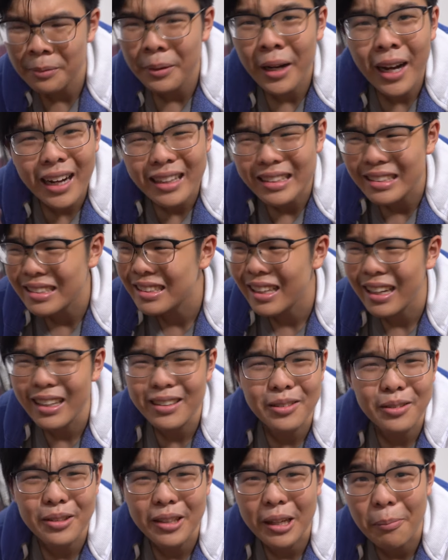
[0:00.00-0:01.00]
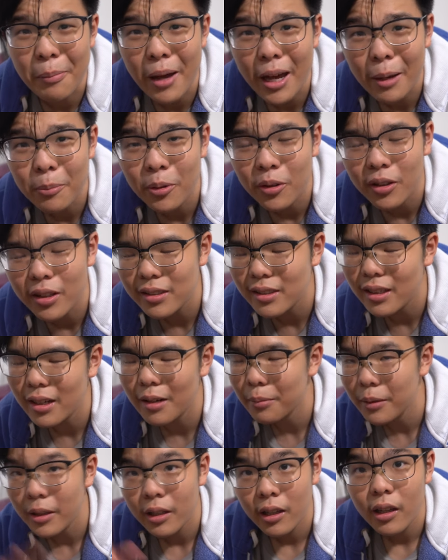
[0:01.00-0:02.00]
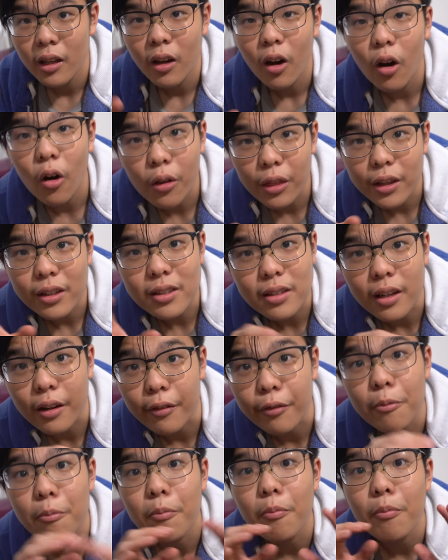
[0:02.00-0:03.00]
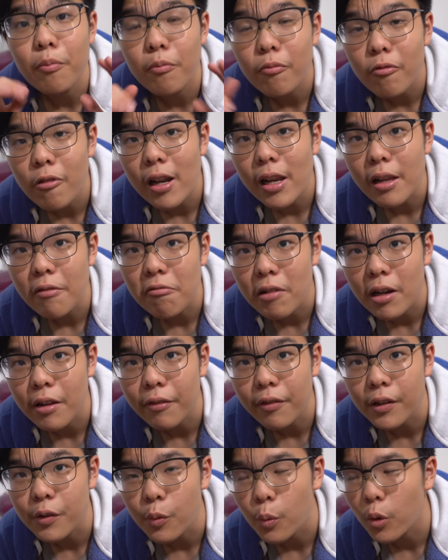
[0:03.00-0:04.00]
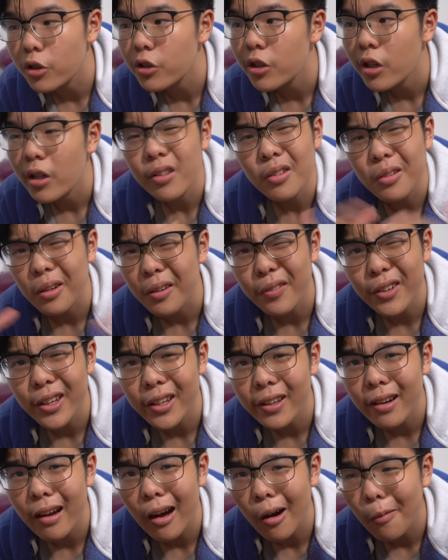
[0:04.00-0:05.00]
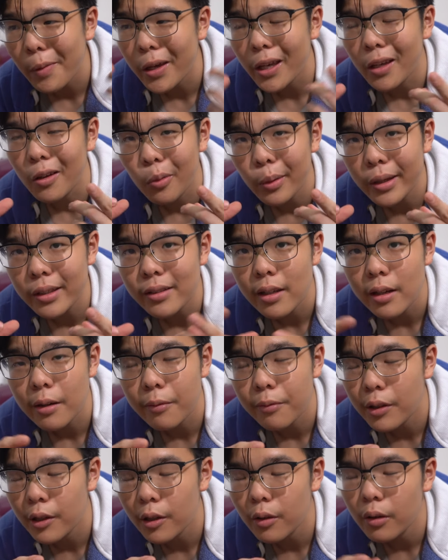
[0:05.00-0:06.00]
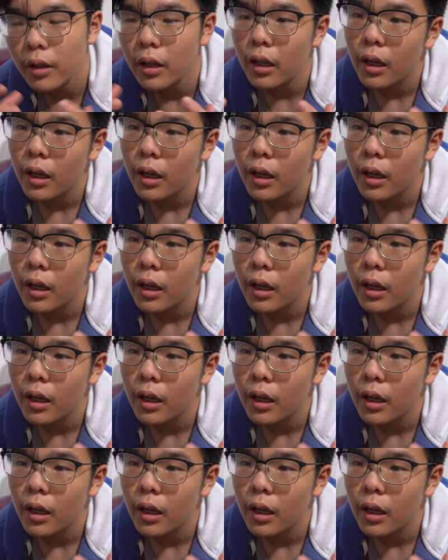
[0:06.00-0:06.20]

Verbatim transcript: Ah, this guy's using a MacBook in his setup. All that stuff. Really, really fun to watch. So I figured I'll make a quick setup video.